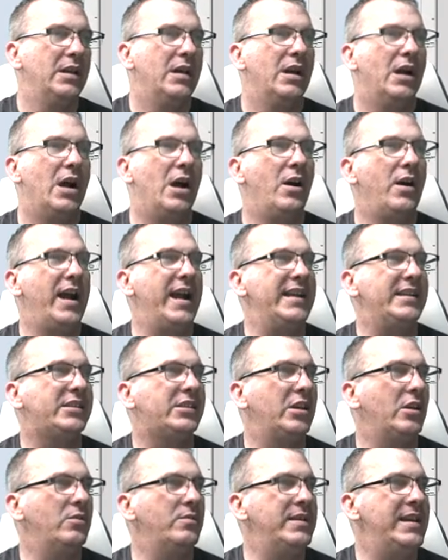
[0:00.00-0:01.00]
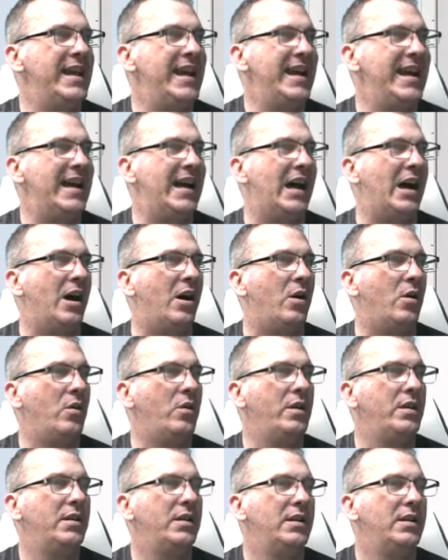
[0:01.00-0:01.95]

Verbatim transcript: All right. So now